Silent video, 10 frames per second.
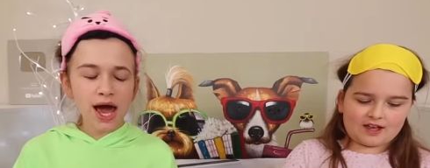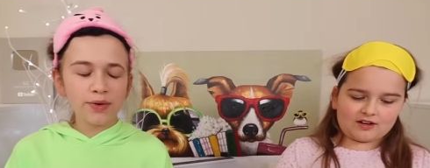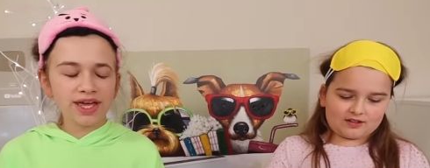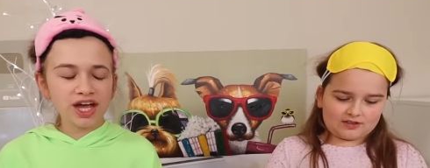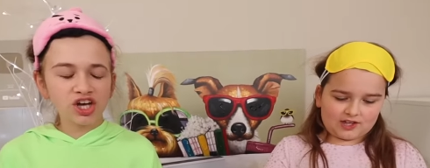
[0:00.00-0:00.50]
Speaker 1: I
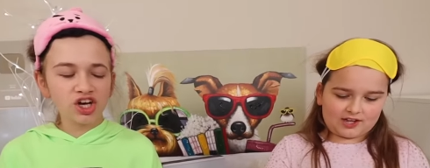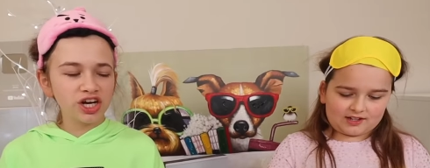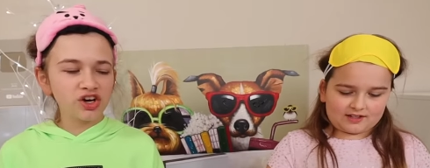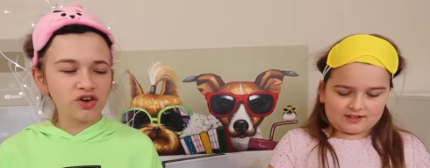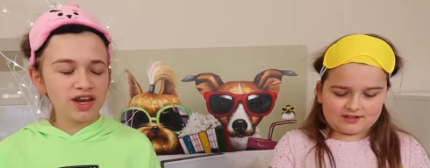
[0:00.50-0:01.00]
would get
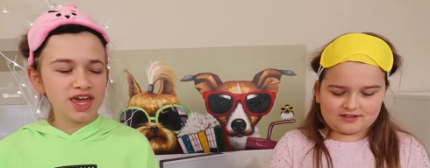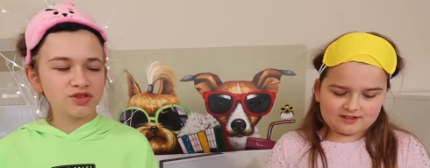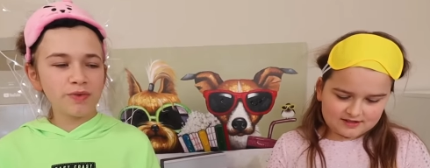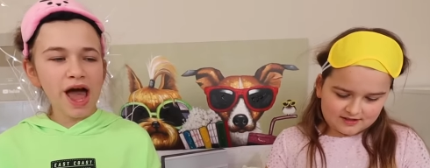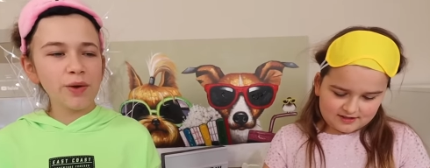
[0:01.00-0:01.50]
good
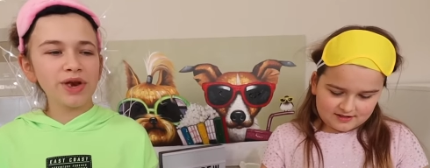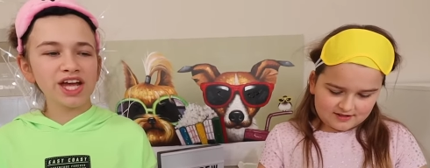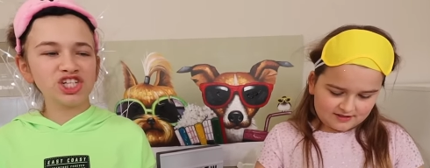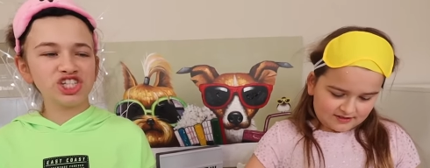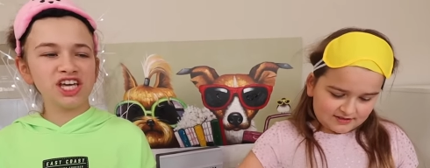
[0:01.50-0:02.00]
ingredients. Why would
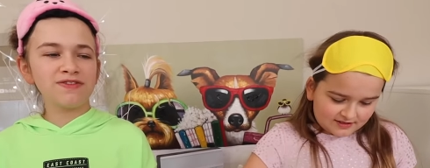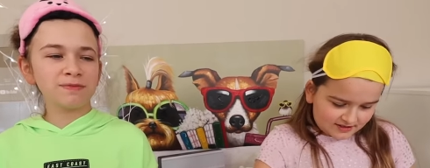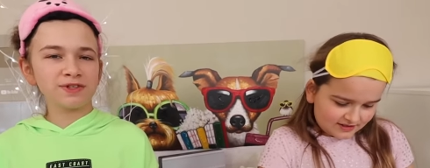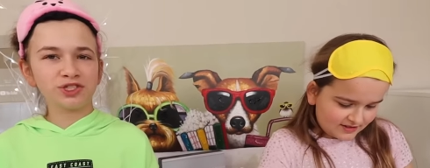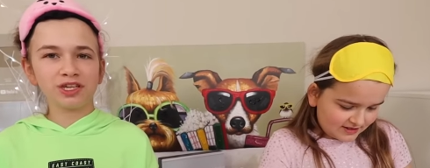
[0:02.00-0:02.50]
I cheat
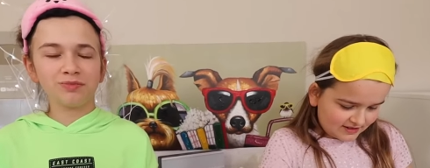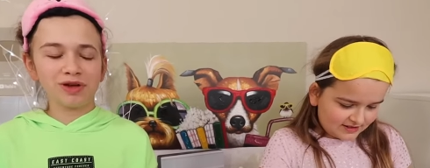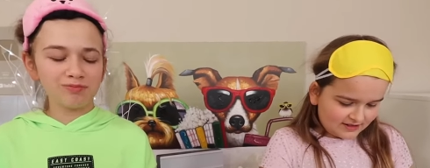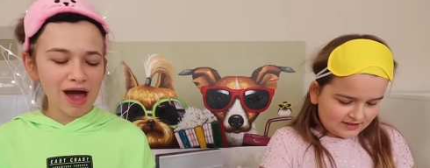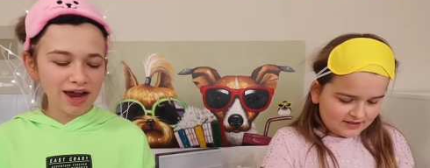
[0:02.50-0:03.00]
when I'm just gonna
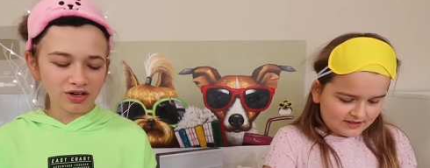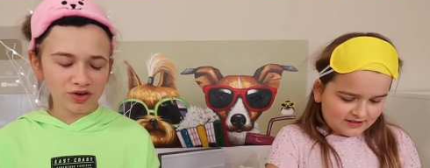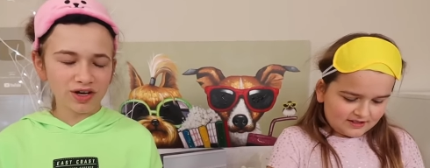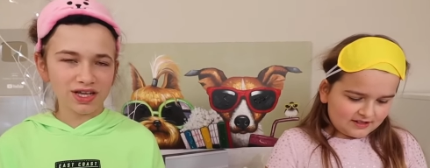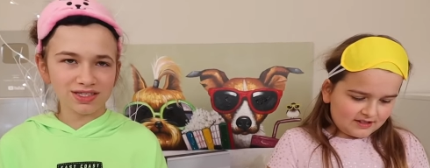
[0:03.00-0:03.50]
pick bad
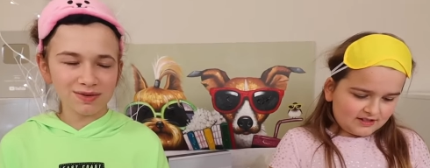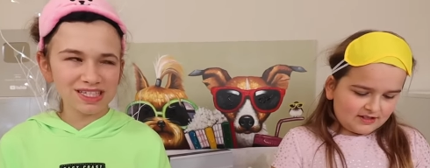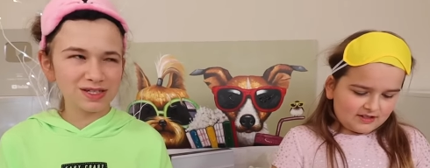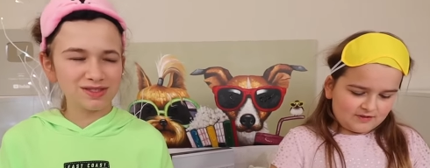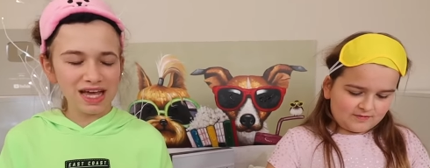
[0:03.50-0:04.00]
ingredients? That
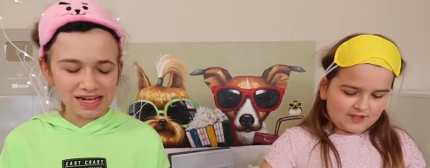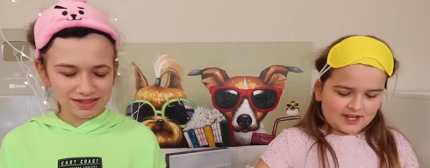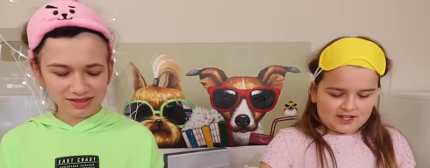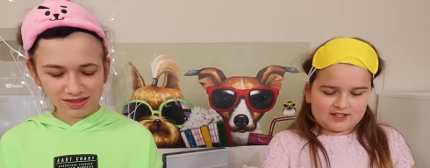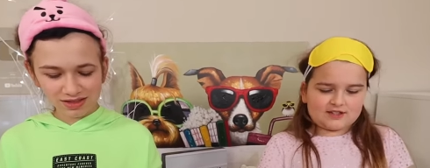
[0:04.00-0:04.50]
makes no sense.
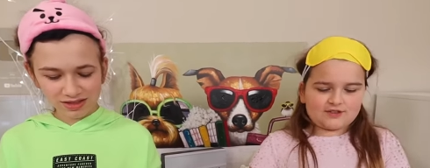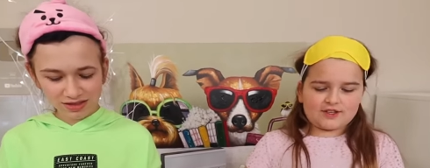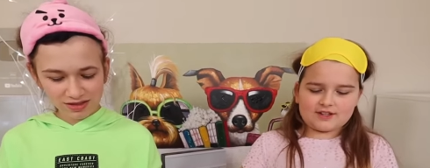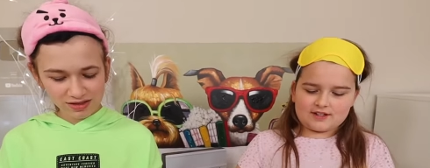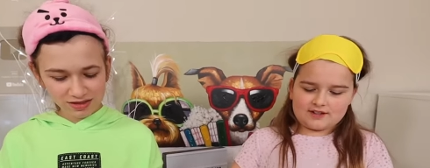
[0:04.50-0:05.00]
Because
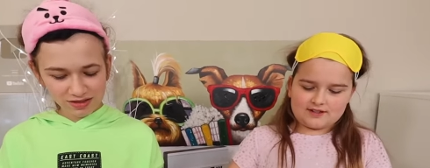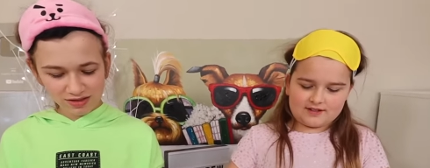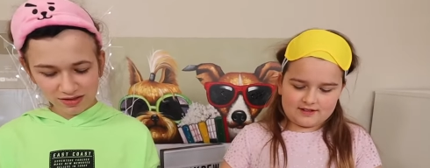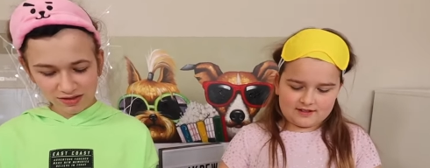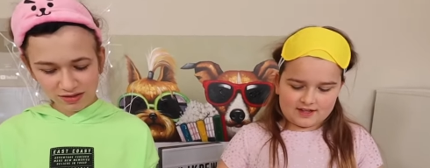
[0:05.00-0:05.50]
then.
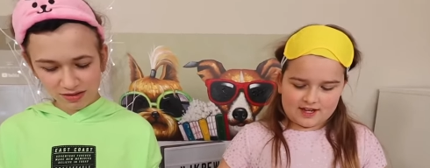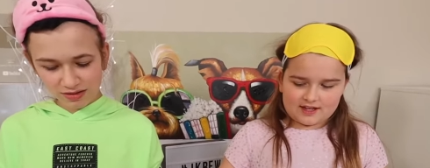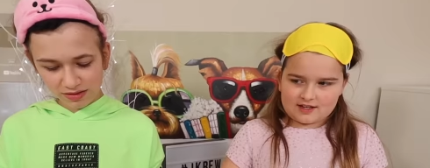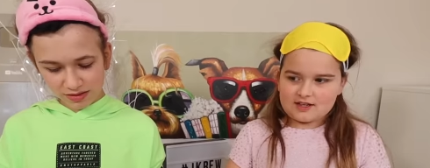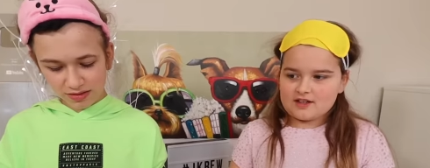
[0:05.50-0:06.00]

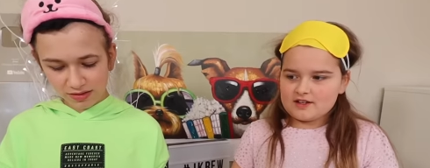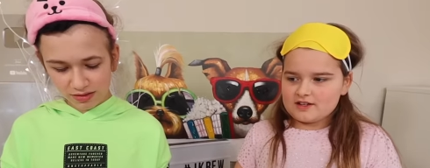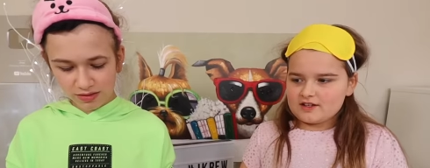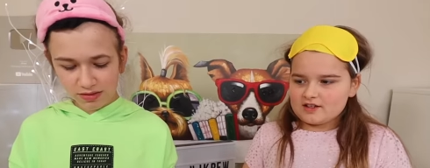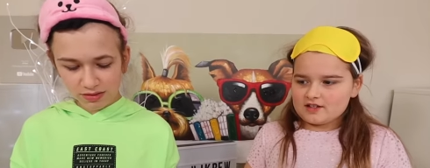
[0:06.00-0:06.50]
Speaker 2: Like,
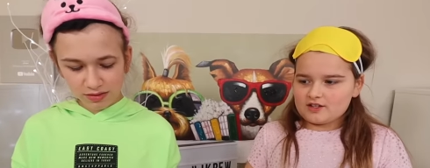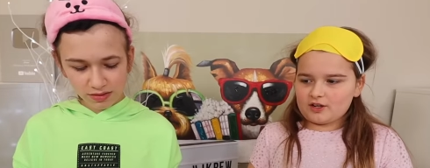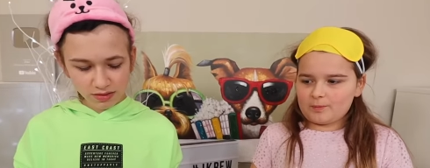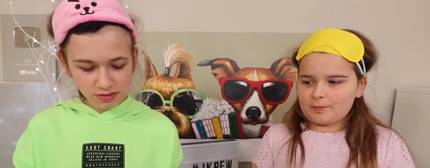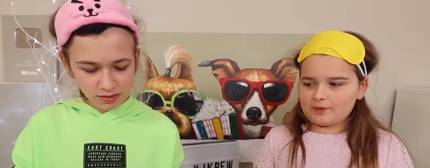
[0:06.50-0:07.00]

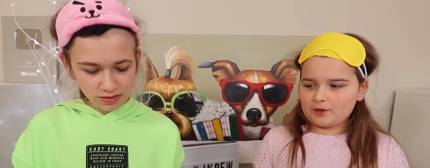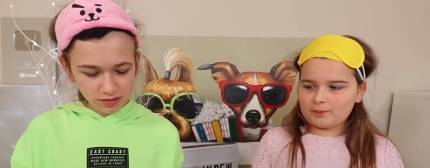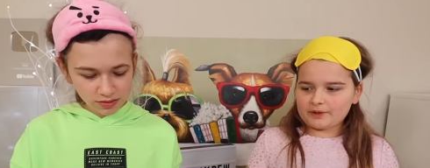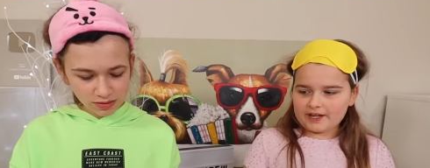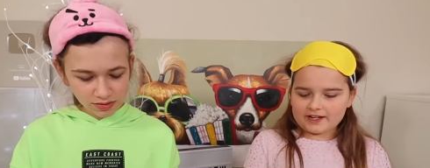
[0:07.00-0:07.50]
you you
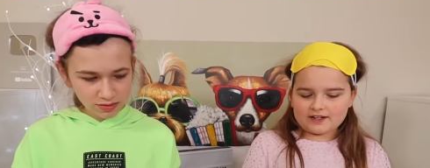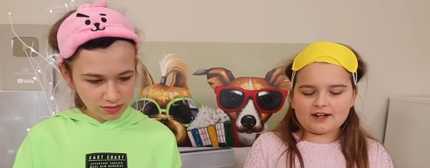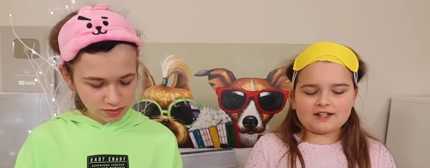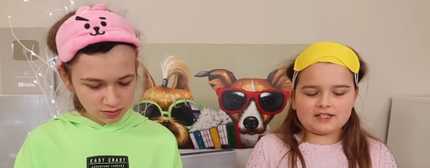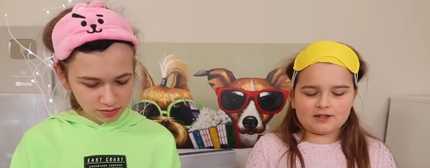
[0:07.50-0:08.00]
planned an
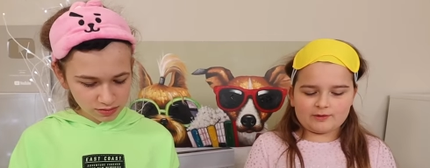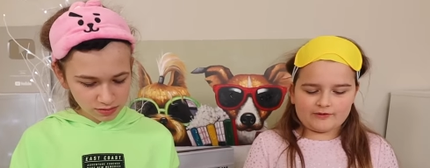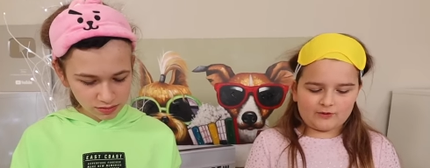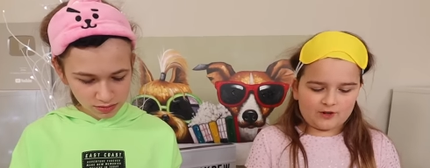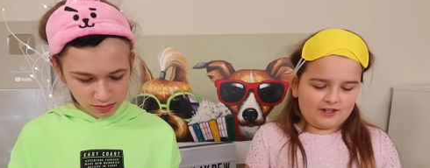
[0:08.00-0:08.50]
idea
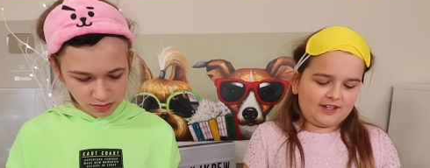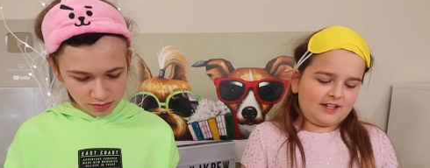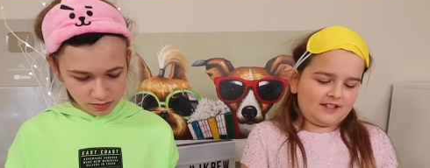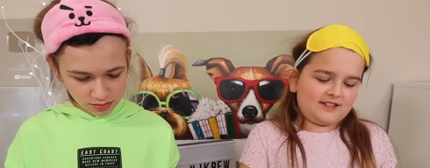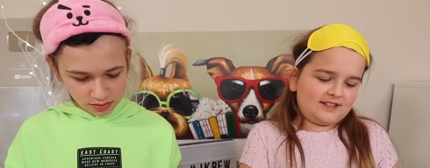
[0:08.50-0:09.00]
before
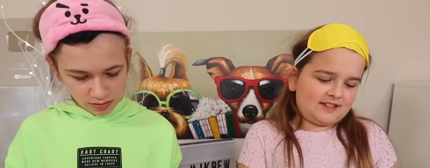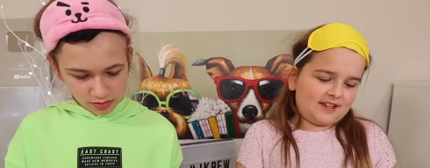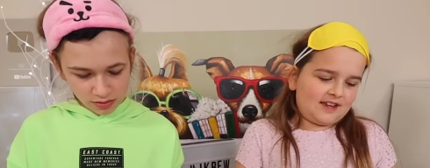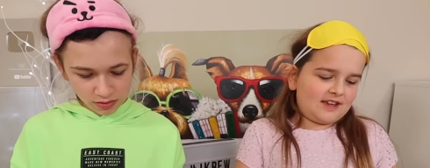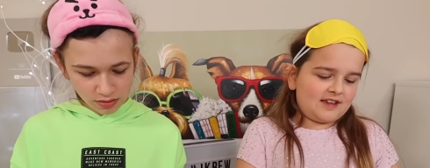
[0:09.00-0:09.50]
this.
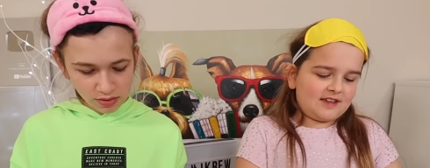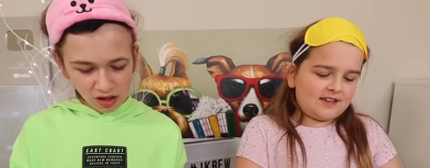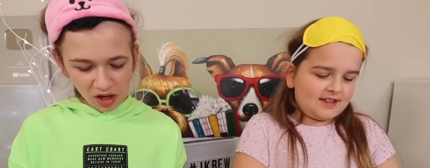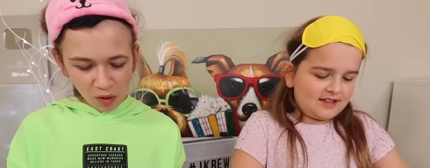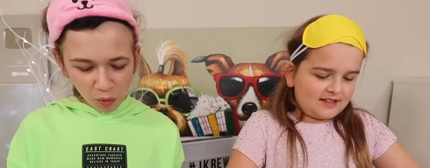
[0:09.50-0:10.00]

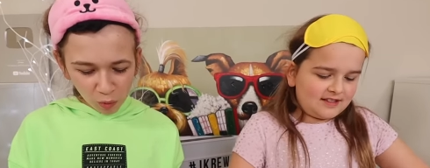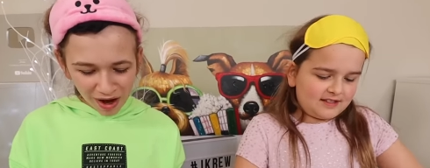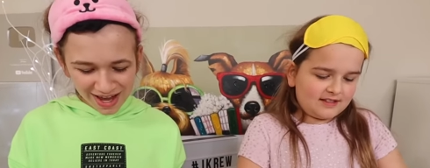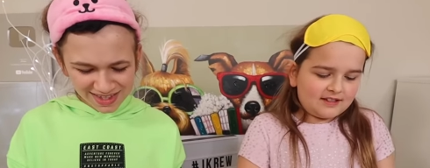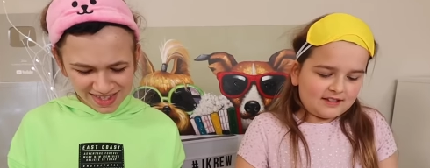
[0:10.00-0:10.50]

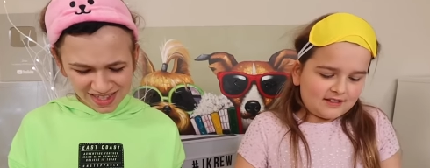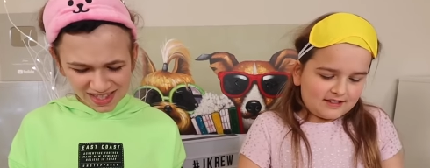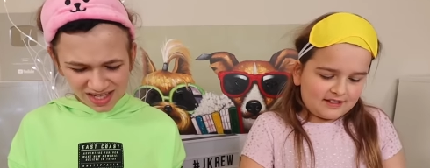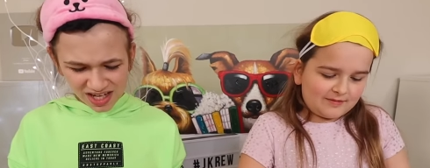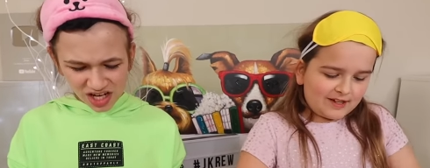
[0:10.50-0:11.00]
What?
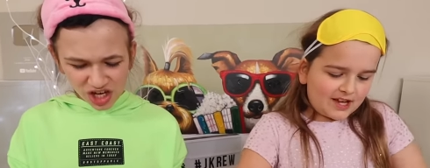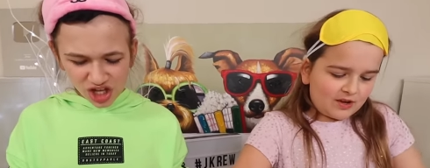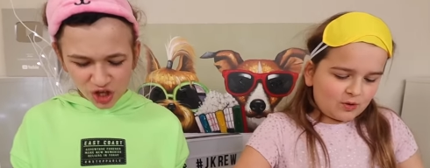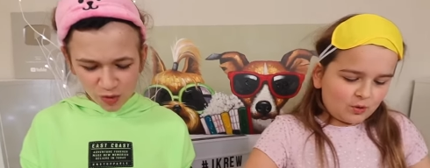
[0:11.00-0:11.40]
To make it.